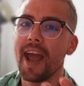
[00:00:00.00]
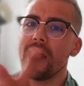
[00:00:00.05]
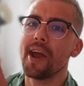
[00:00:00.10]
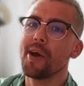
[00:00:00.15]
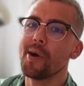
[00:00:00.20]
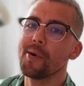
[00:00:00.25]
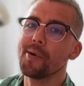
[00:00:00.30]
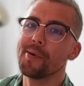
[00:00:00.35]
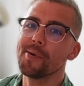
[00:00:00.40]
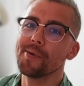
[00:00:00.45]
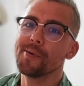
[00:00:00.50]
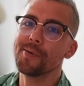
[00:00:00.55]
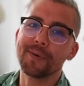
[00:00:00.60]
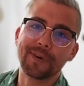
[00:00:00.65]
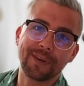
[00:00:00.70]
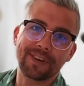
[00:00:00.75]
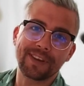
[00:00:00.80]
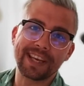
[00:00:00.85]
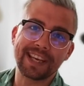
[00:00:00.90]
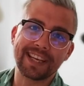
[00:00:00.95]
Heyo
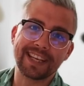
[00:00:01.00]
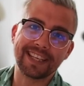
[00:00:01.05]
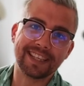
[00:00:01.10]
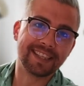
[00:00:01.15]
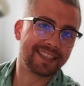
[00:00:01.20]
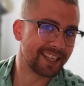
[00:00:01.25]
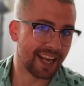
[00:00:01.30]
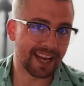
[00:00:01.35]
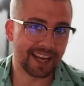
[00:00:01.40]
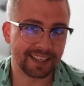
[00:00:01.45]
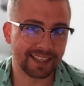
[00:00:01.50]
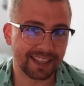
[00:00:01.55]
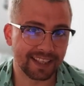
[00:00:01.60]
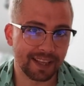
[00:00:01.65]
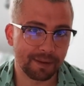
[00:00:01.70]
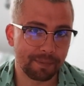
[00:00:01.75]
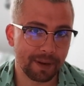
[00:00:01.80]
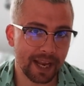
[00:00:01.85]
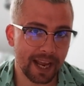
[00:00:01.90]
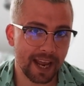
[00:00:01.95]
dookies,
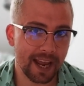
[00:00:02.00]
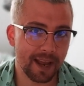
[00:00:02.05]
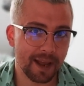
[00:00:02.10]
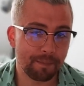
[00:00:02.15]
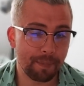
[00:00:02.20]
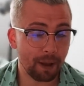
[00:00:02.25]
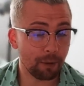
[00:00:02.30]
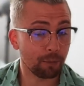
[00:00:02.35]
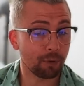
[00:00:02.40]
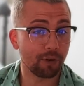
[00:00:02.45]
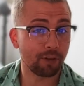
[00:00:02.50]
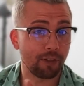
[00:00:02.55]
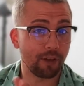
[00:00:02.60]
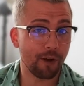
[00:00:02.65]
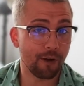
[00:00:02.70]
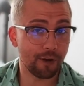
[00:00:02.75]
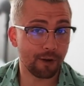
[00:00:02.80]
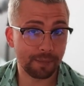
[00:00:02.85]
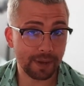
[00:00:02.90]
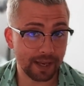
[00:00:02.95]
Andilippi here, back with
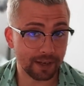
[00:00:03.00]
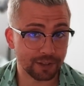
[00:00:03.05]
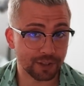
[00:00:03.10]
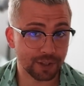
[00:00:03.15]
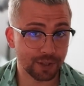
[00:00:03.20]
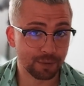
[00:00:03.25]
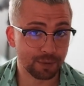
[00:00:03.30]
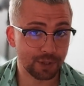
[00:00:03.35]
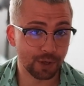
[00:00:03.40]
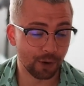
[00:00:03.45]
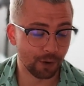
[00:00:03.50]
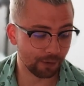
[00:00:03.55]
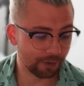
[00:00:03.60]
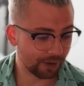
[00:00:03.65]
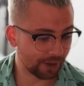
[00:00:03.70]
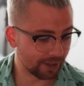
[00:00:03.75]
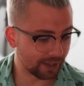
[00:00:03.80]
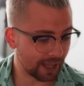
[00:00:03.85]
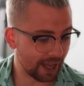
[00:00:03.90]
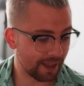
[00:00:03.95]
another OBS
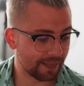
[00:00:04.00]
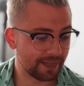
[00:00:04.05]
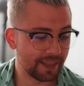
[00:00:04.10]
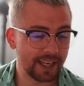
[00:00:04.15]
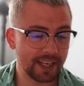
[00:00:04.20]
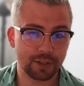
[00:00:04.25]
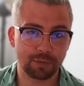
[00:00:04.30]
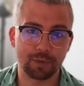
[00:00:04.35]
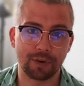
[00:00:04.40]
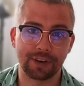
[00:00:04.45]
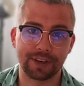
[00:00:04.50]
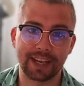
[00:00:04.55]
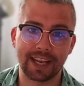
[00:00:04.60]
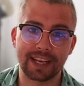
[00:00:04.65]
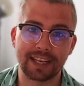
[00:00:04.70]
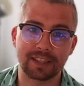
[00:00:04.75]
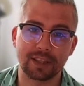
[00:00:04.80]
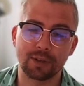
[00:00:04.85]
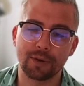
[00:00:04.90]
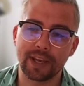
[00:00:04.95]
tutorial, and this one
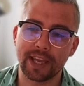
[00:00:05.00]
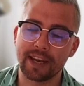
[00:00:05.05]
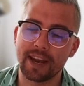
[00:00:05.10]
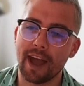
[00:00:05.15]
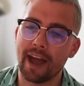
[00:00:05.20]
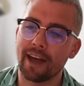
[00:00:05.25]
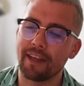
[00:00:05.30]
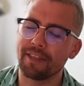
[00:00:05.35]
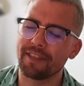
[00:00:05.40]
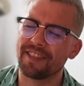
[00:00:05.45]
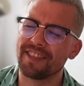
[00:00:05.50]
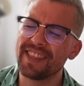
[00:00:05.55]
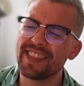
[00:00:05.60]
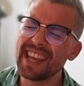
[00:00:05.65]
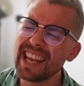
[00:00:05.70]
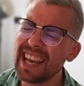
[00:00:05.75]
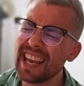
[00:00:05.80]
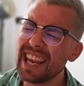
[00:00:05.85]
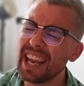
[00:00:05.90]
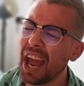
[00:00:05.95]
is looking at
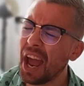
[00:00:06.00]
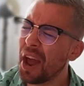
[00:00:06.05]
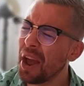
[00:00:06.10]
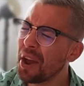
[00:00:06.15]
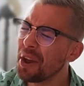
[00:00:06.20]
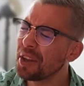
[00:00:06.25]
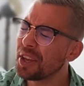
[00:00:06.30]
the